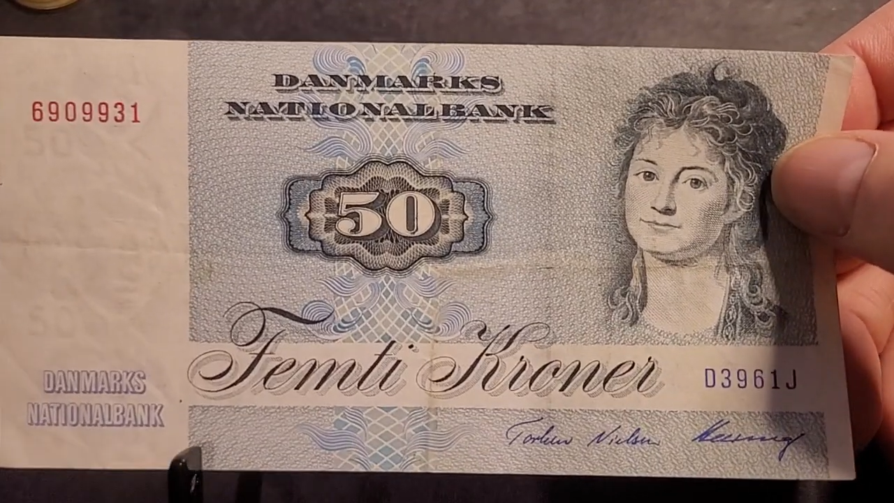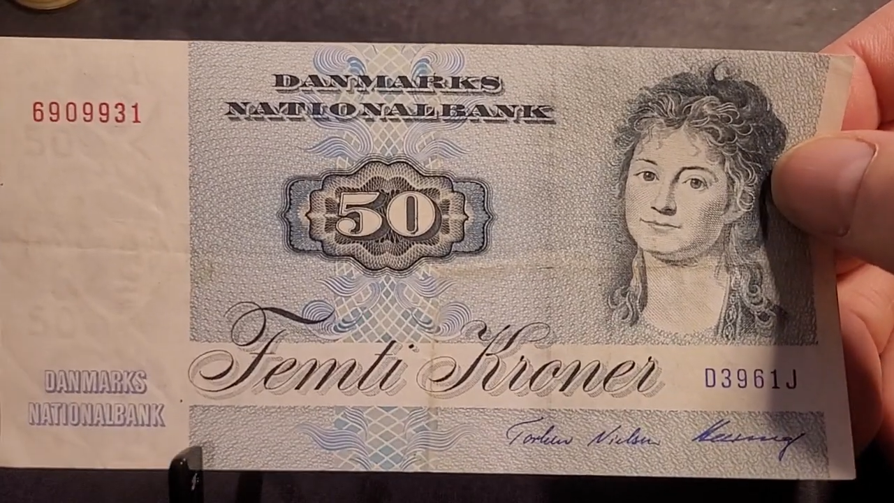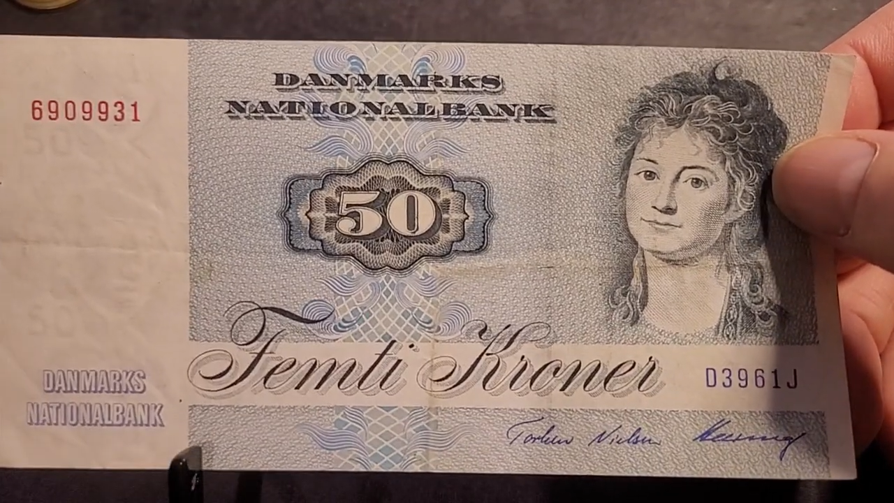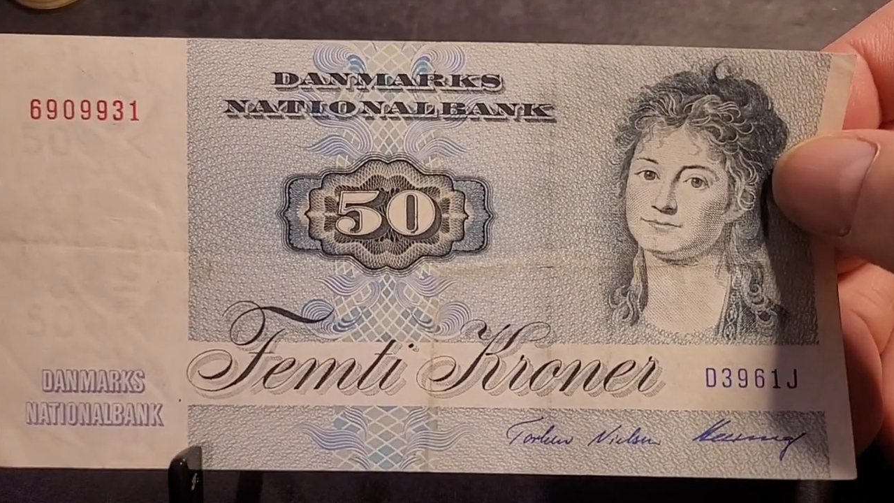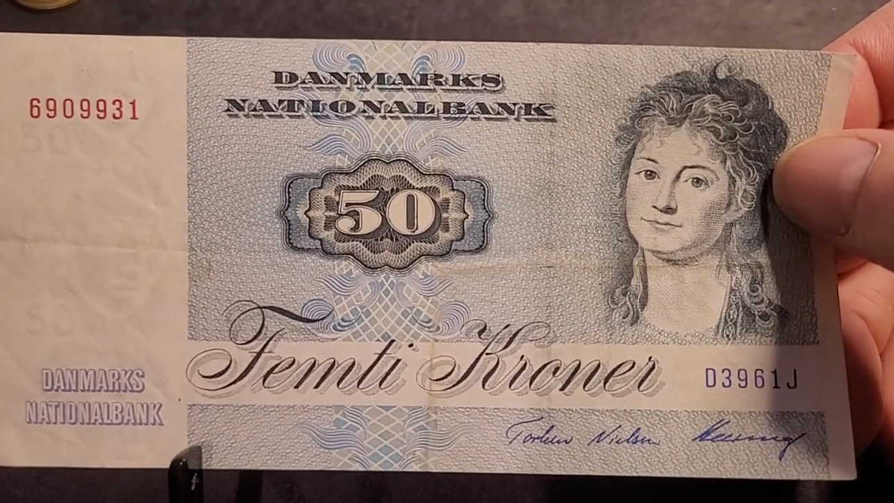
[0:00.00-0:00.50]

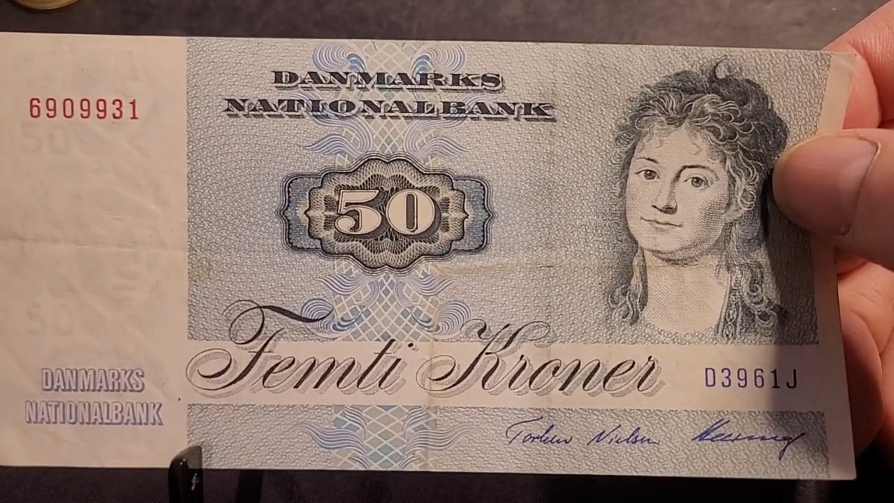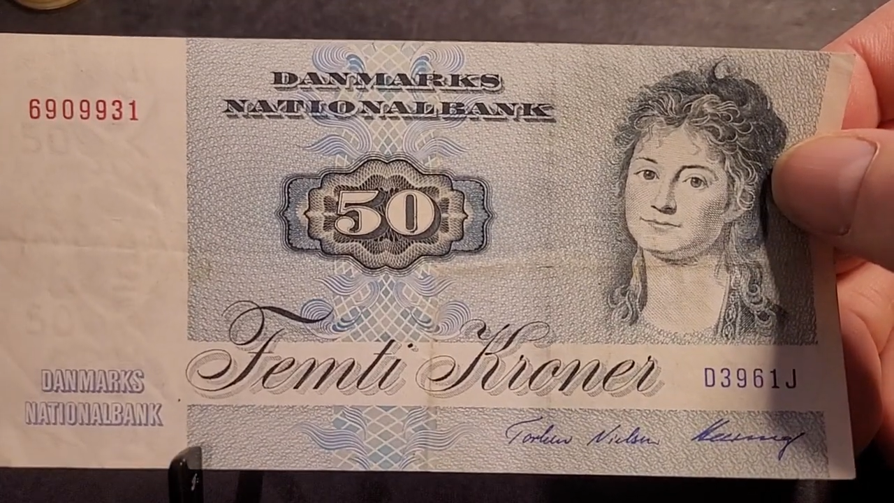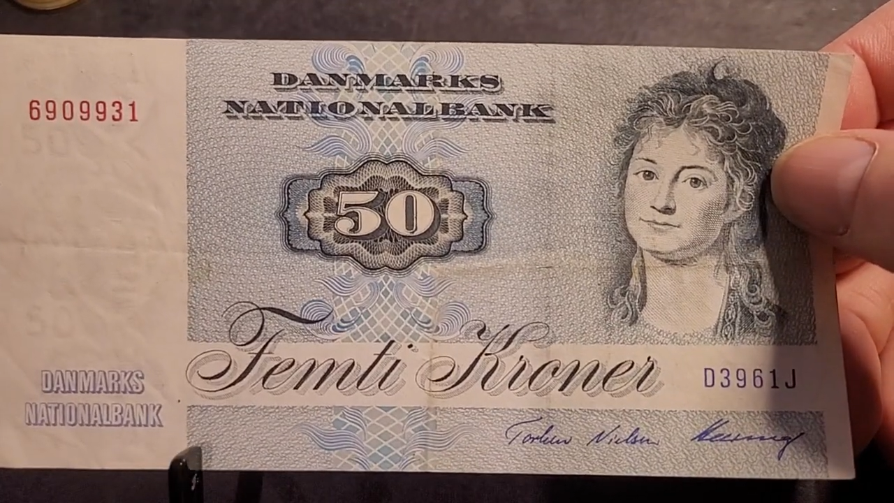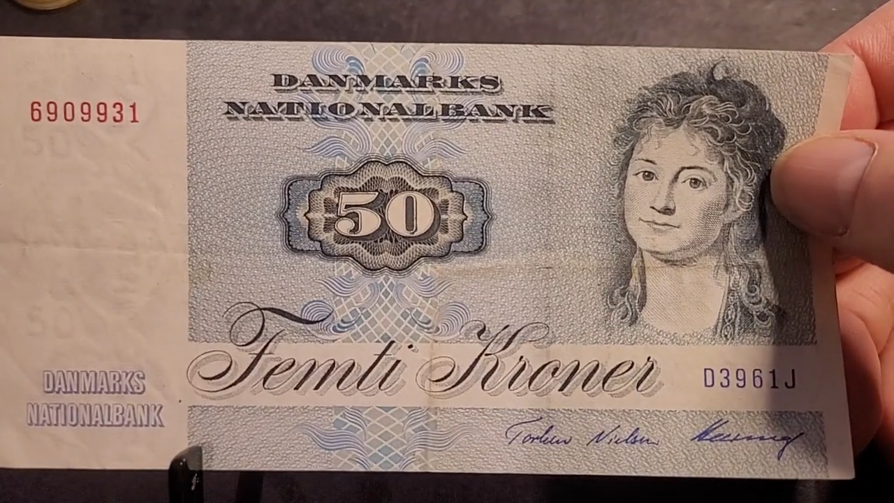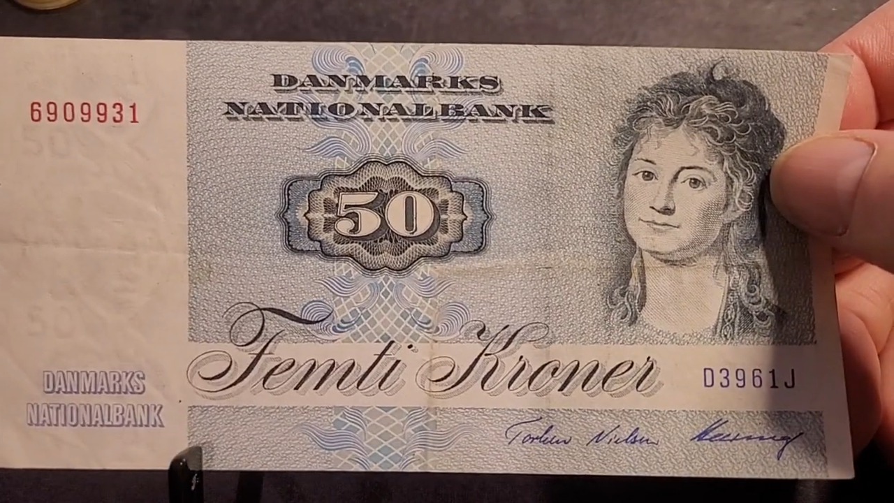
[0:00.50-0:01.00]
as the lowest
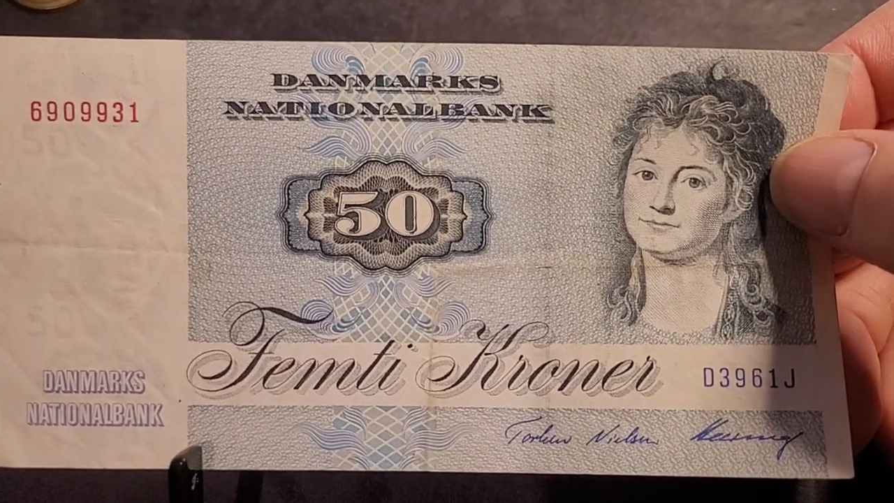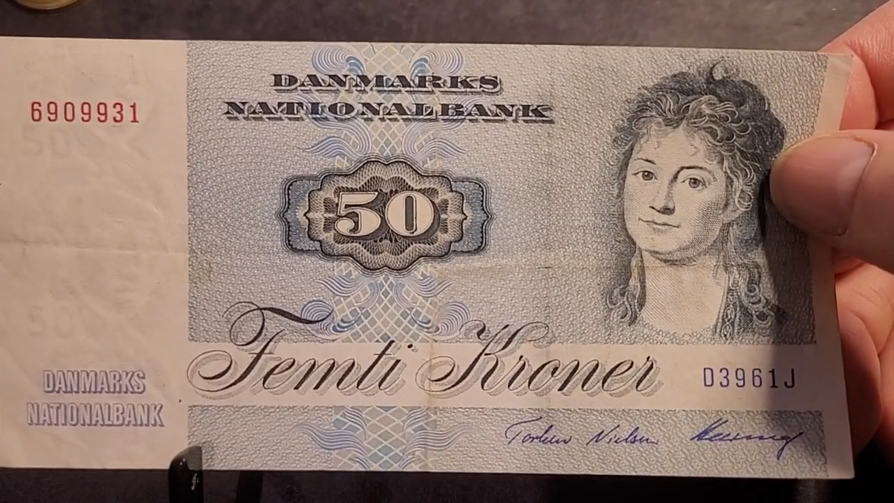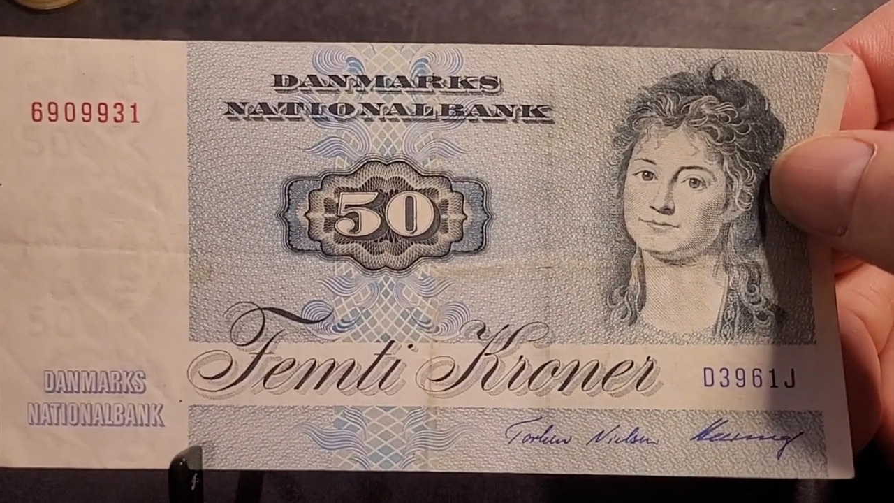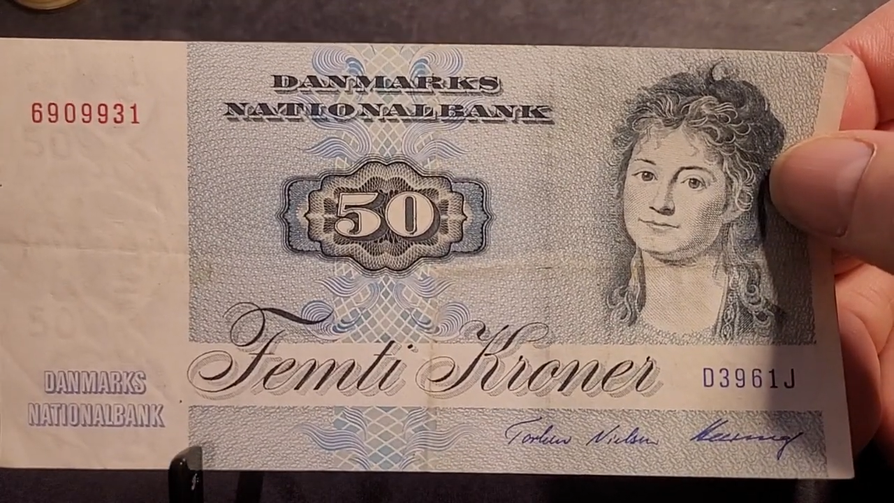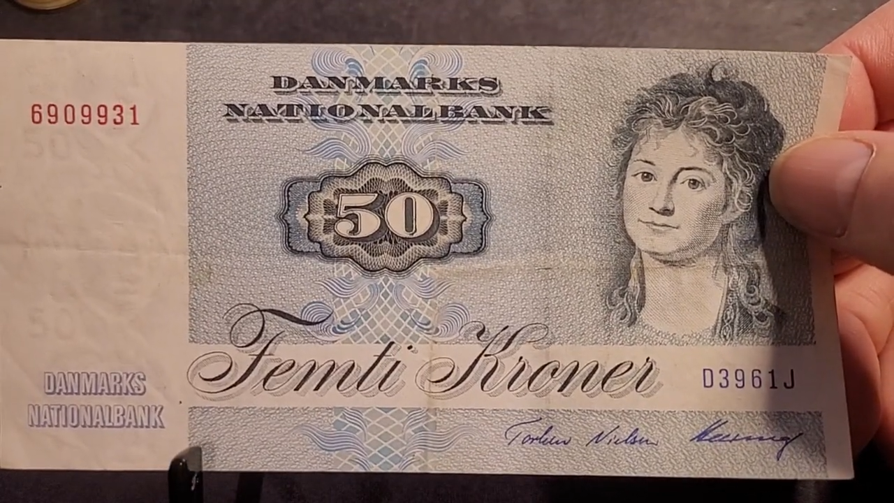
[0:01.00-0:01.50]
valued
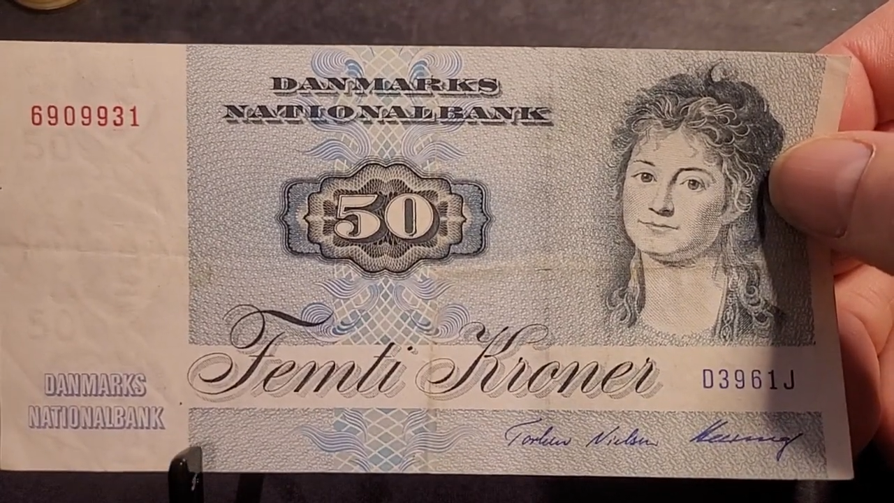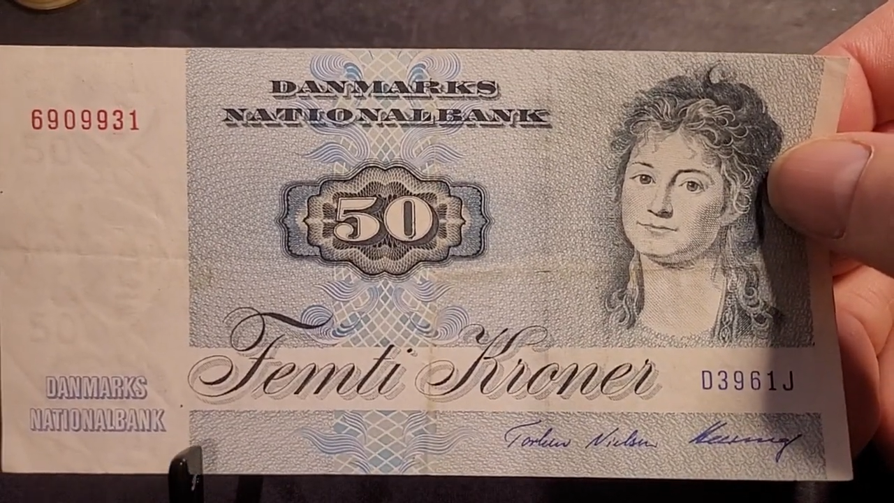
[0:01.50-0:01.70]
banknote.